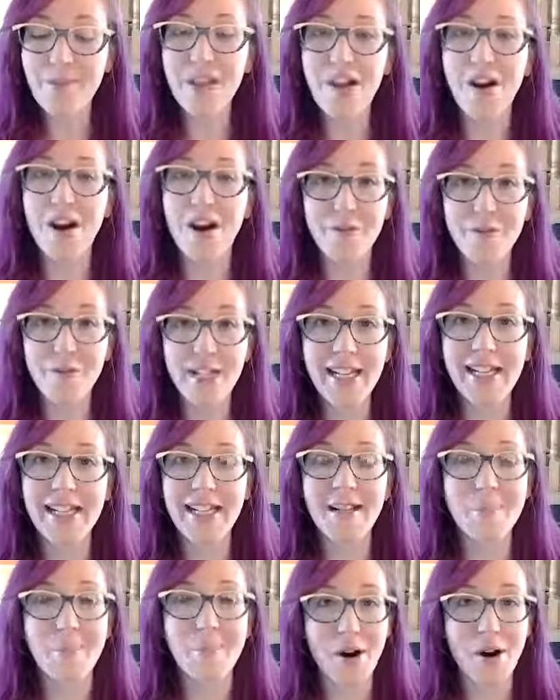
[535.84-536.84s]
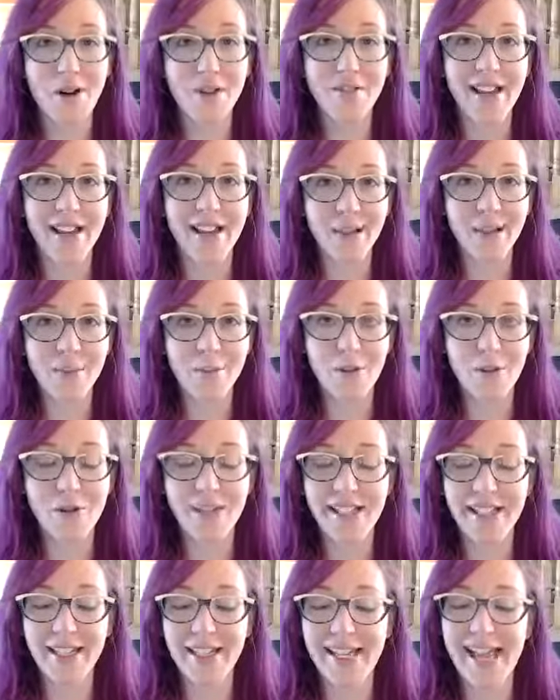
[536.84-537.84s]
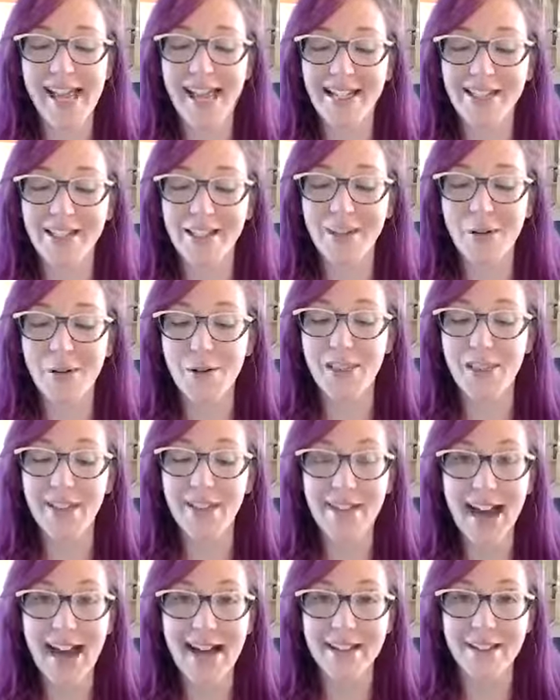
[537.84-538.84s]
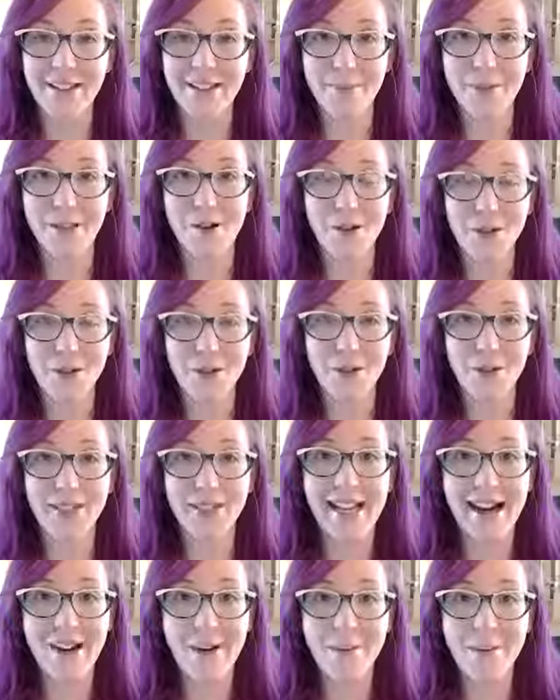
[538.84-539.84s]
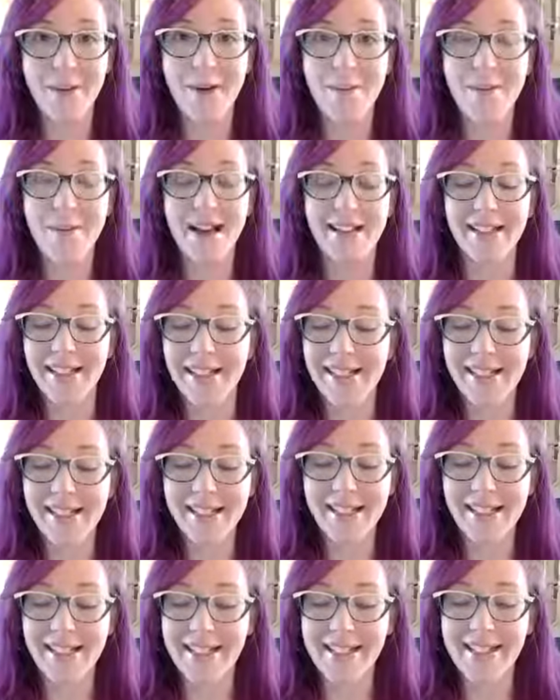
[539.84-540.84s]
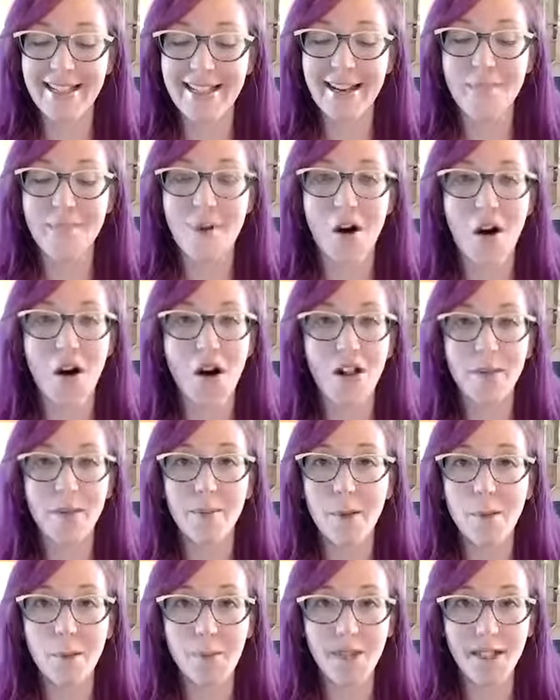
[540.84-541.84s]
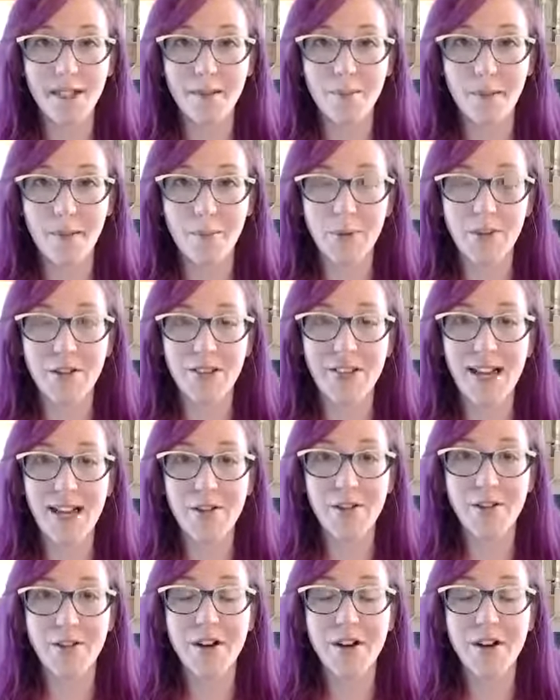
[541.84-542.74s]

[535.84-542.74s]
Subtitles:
are vegan and part of that community, and so they've asked me also to help them. And like I said, I'm all about bringing people together.